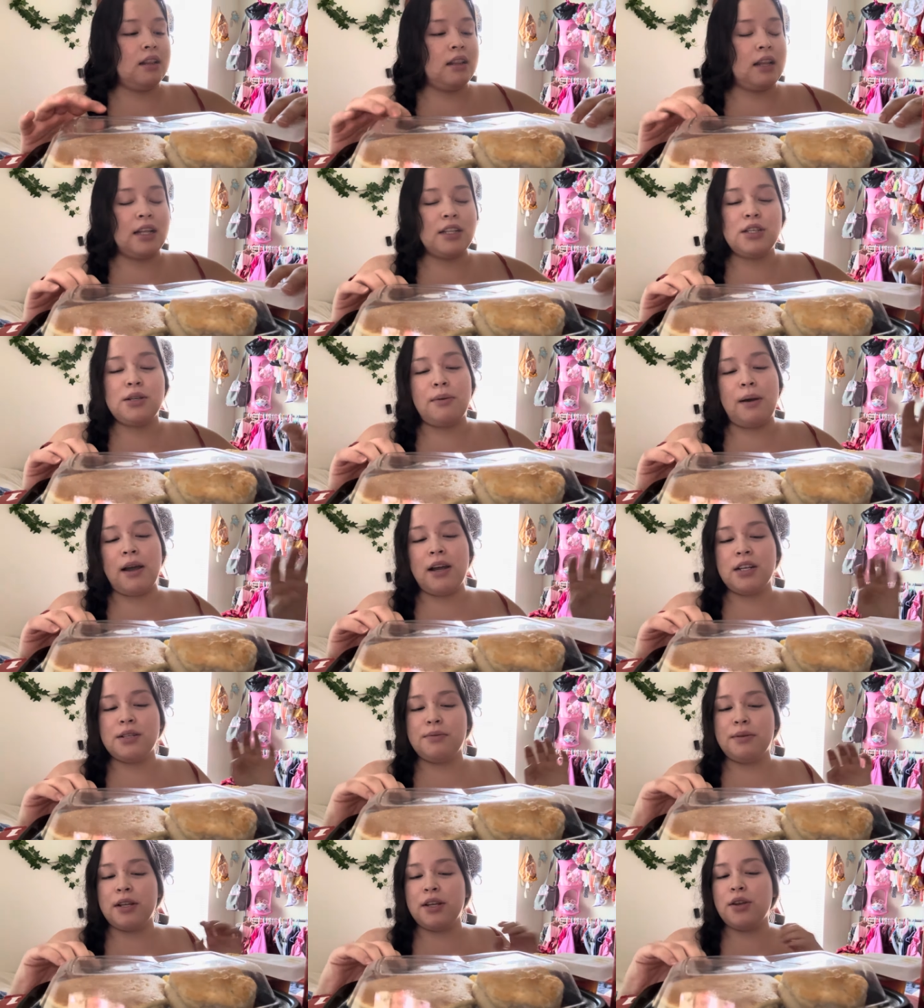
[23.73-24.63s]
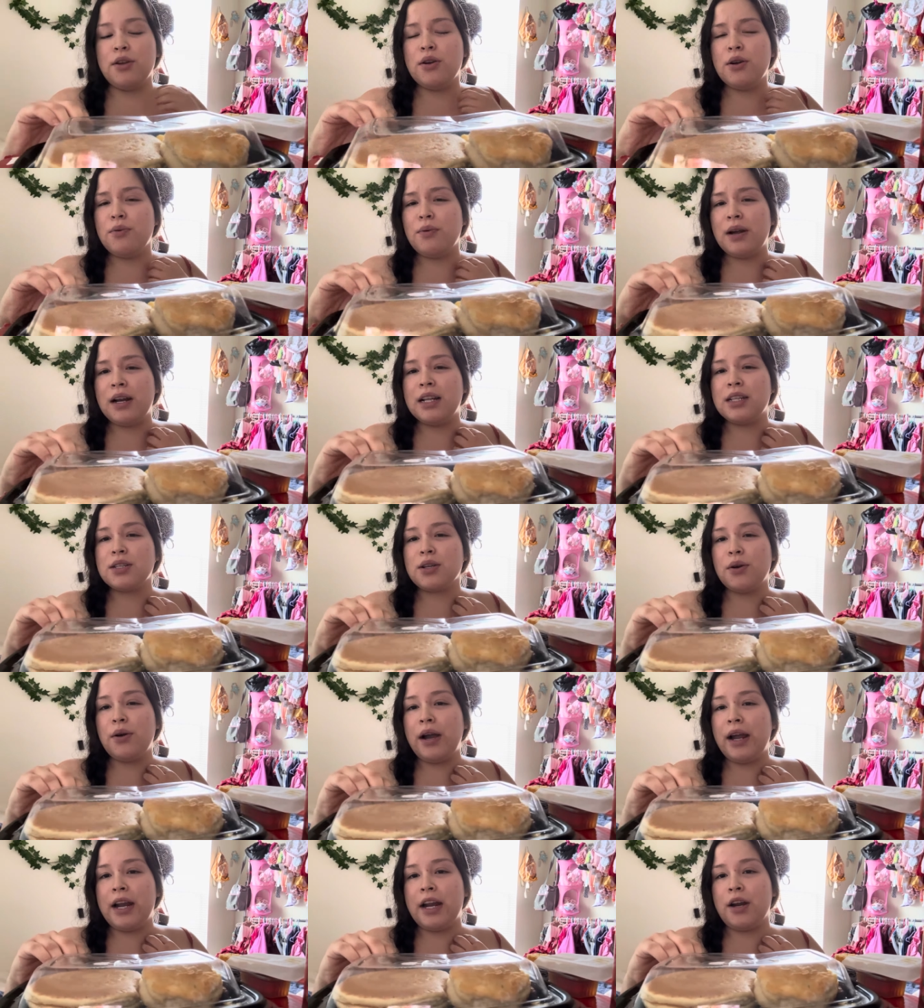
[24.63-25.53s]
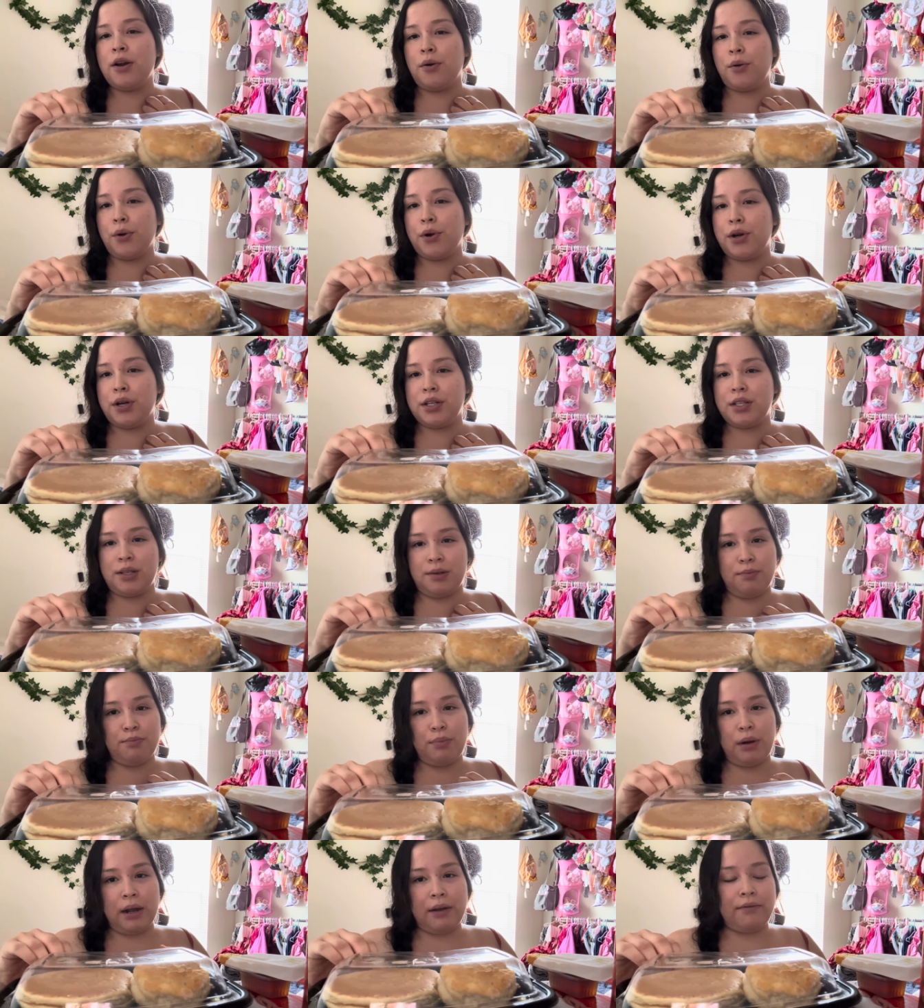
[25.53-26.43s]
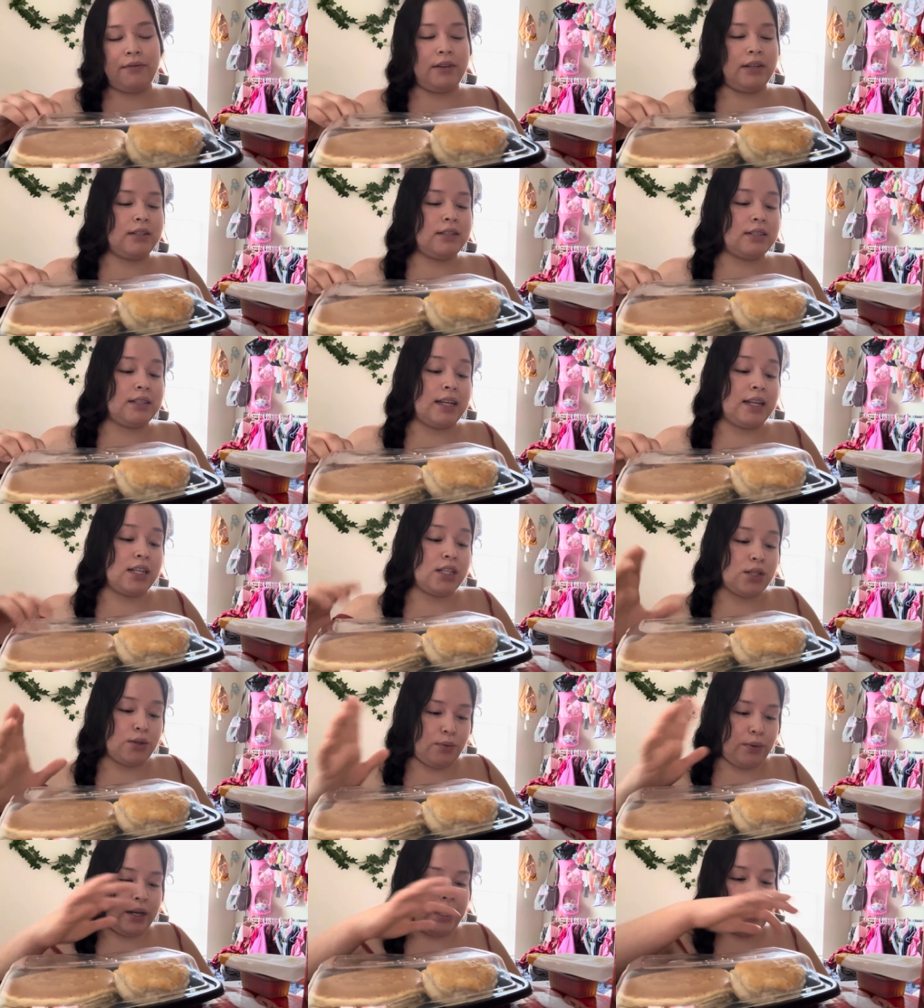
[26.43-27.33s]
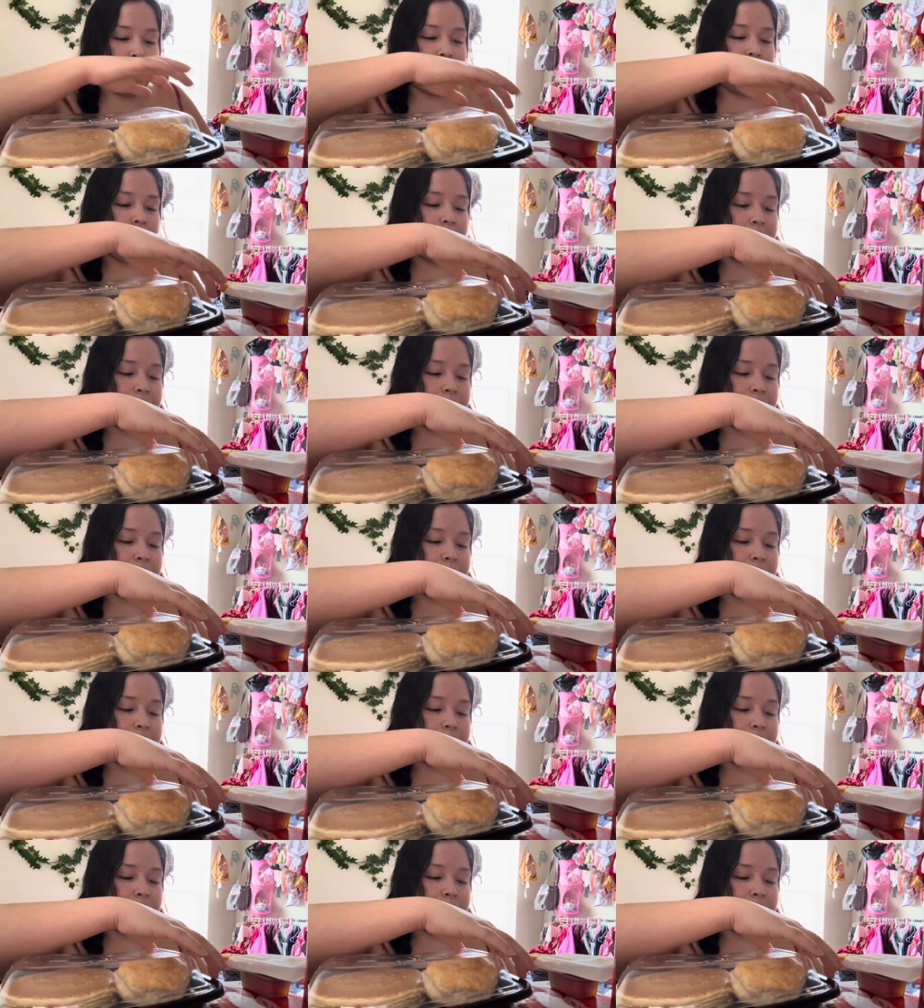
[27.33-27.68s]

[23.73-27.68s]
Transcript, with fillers: i told my husband you know what let's go ahead and order some breakfast and so we did